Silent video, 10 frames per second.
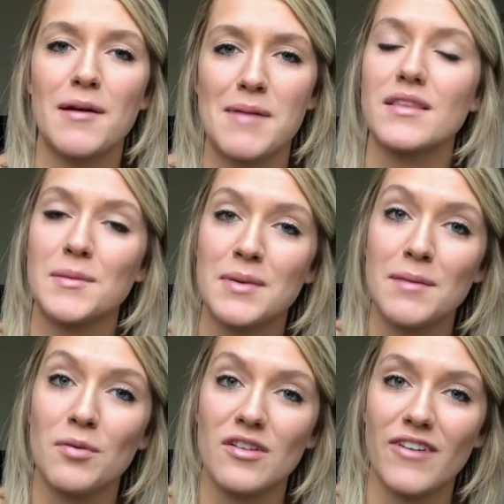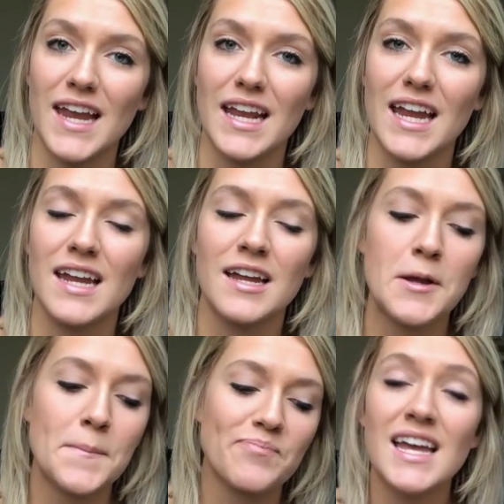about the people of Haiti.
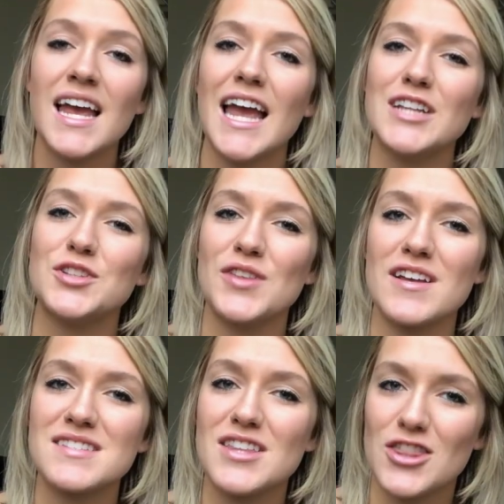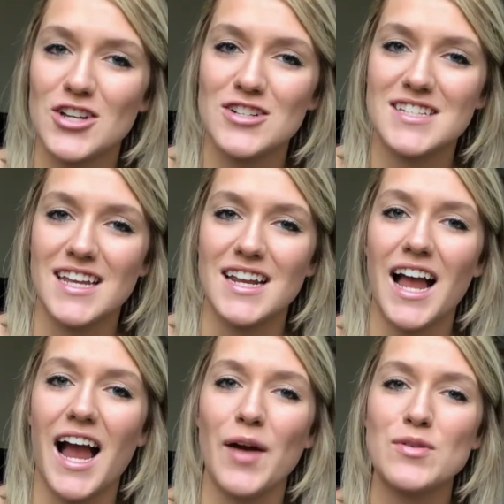In 2013,
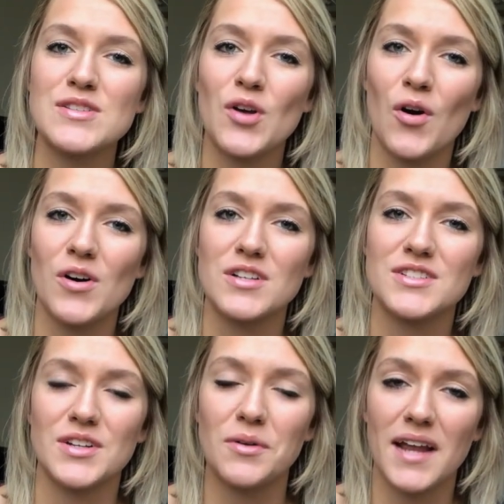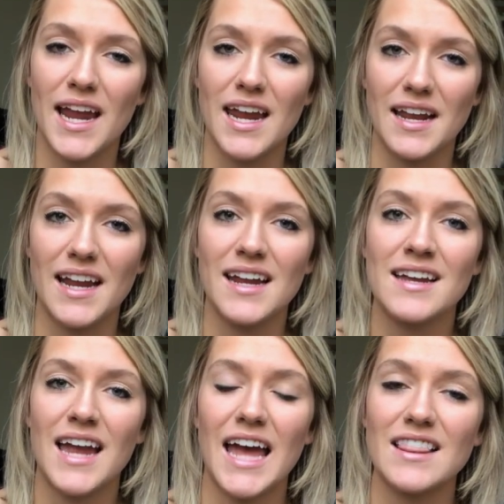I was called to go to Haiti
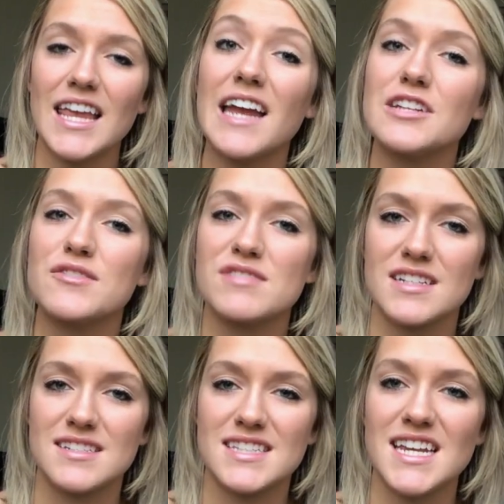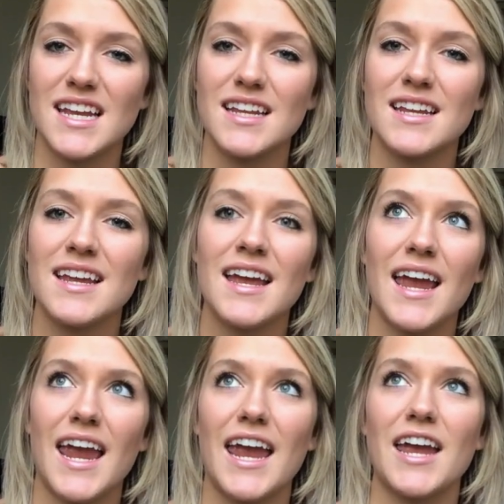at the age of 16.
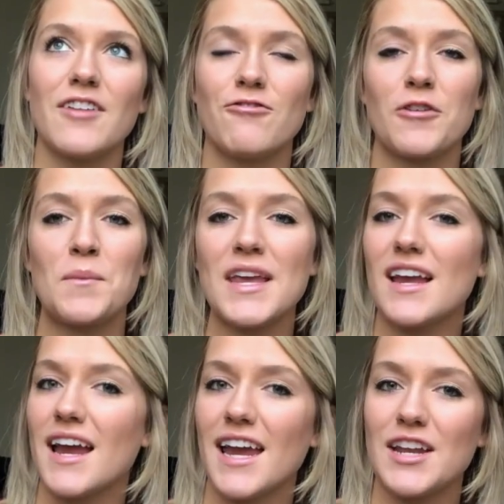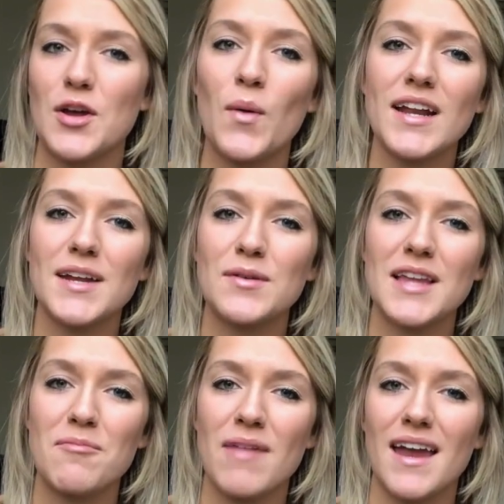And for me, I had no idea what
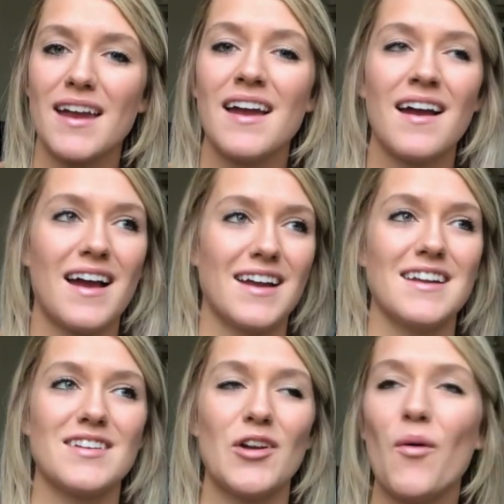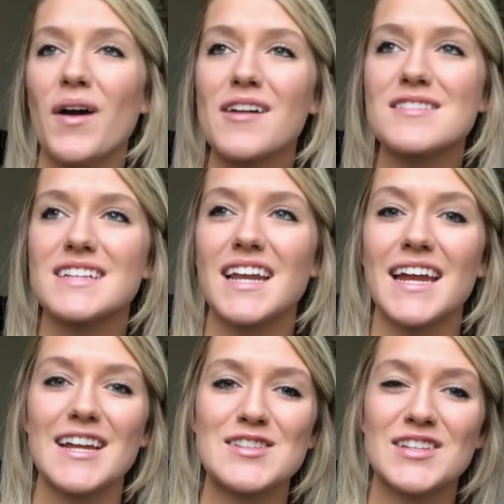that meant. I didn't know what I was
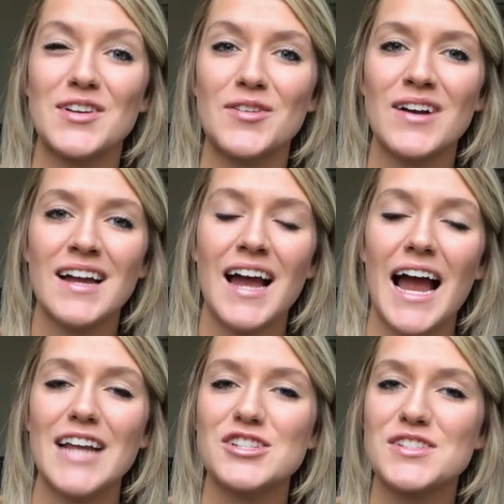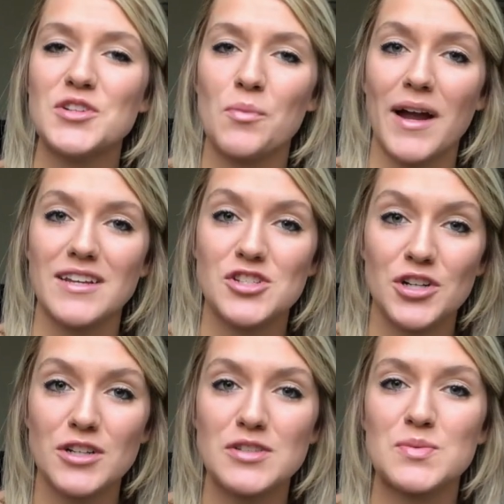getting into. I just knew my
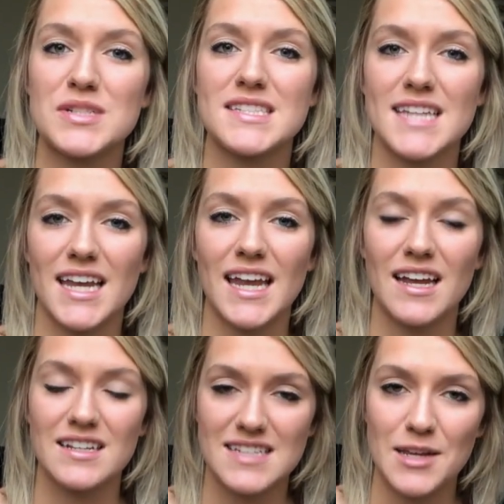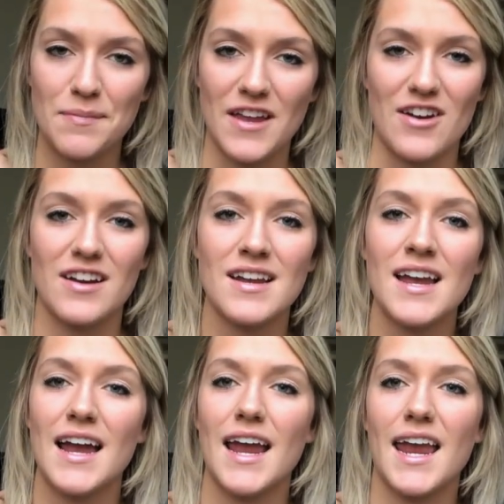church was taking a team there,
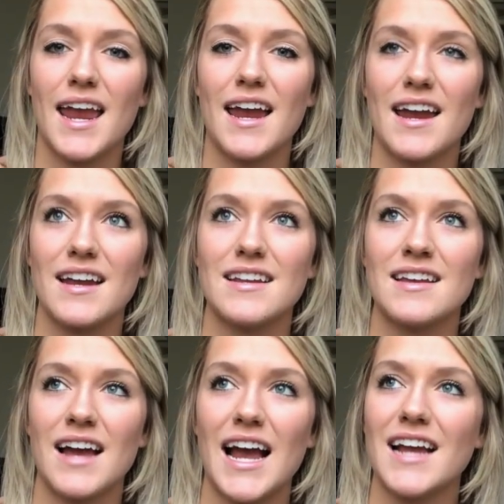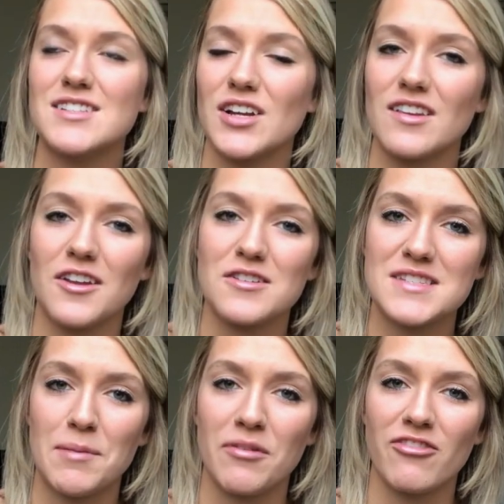and I took a little
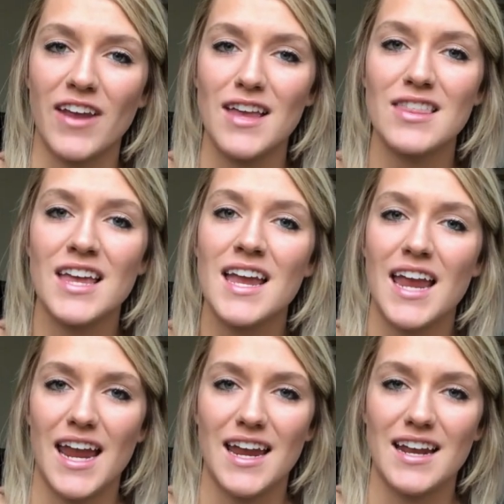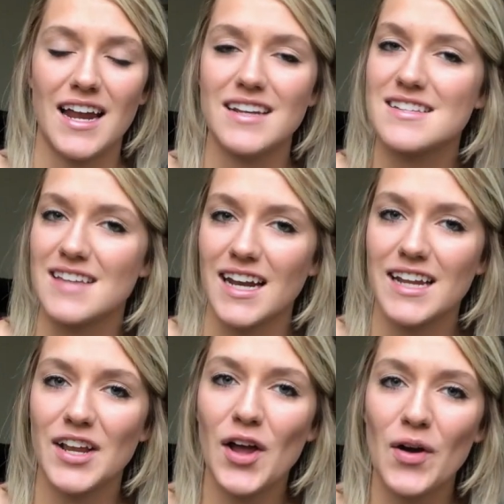step of faith and I
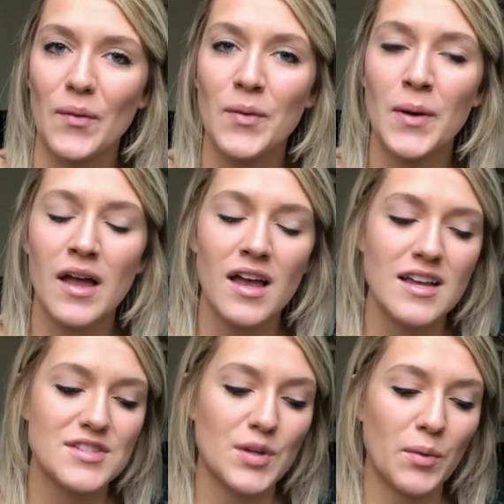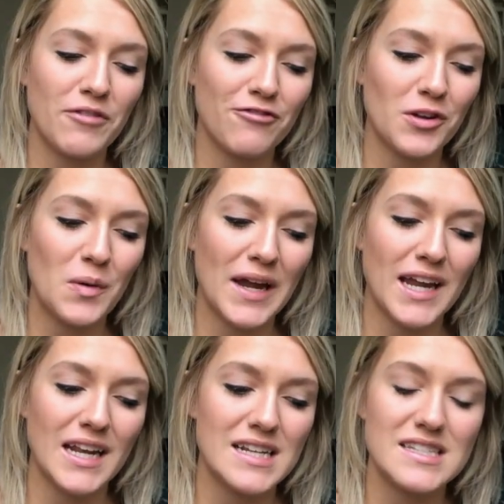decided to go. So we flew
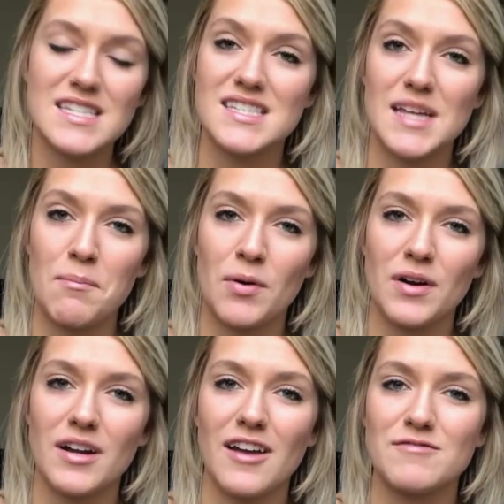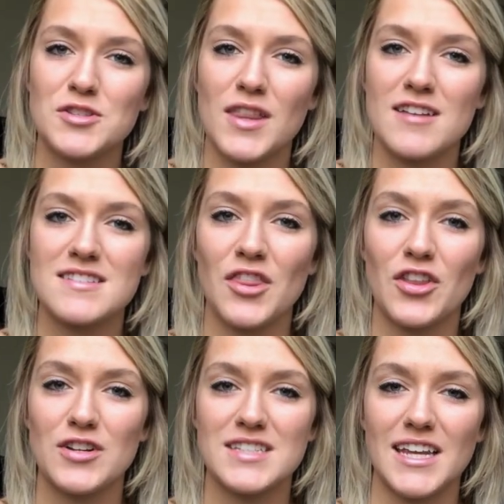in December of
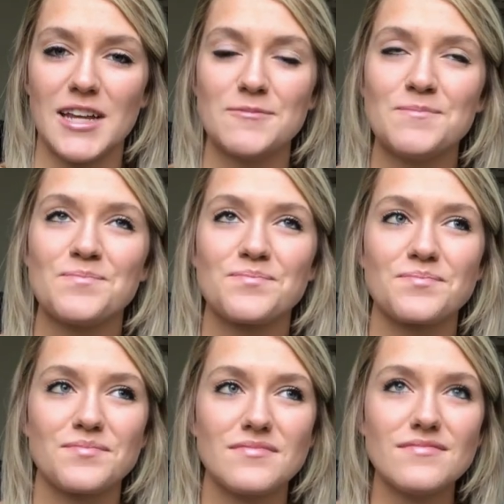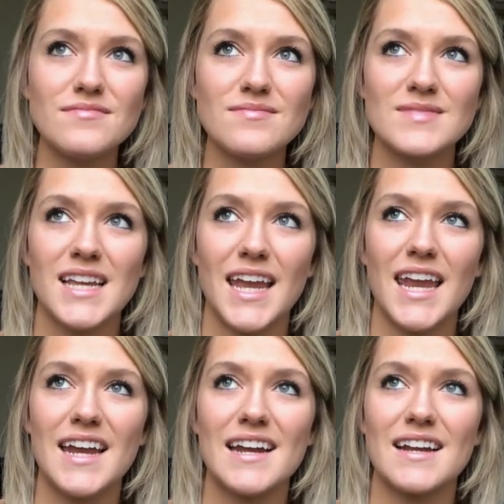2013
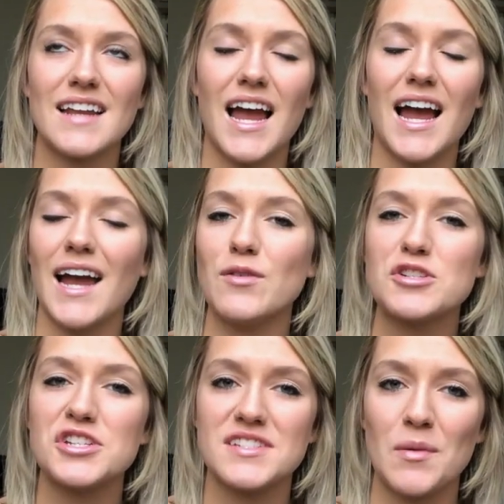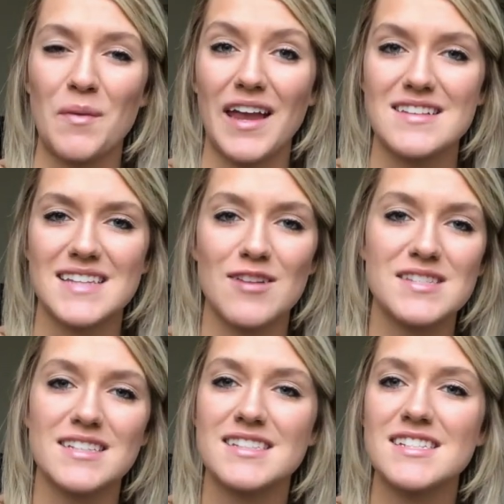and I was just amazed. I was
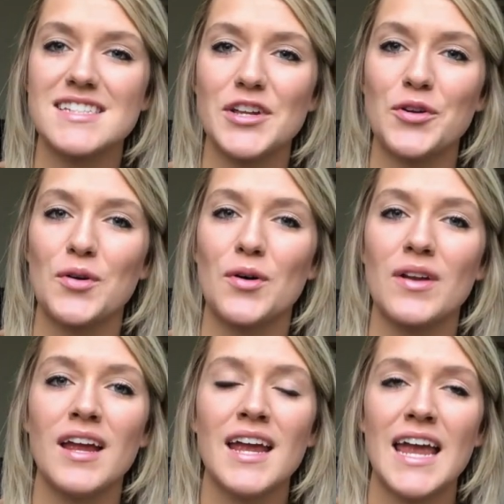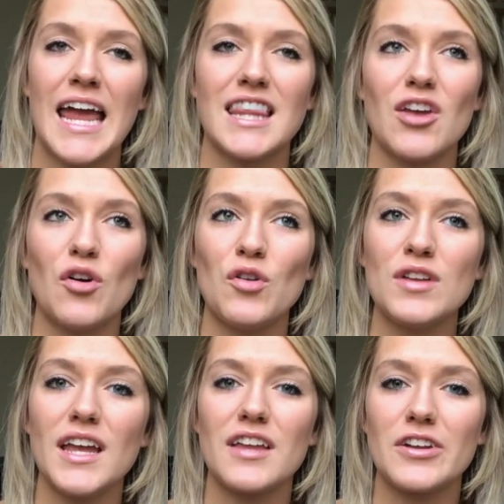a 16-year-old and the
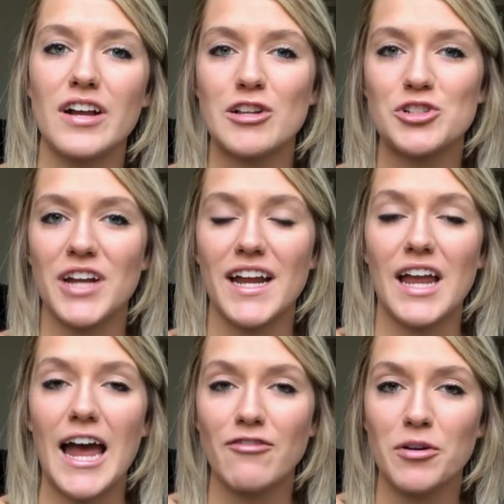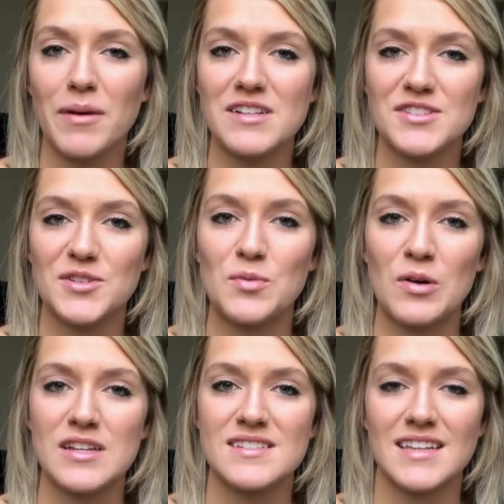only other country I had ever been to
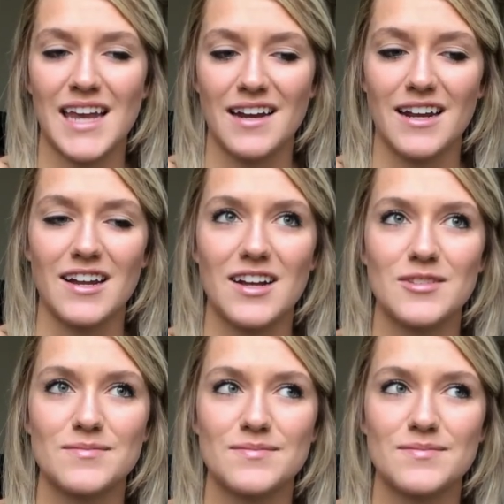was Canada,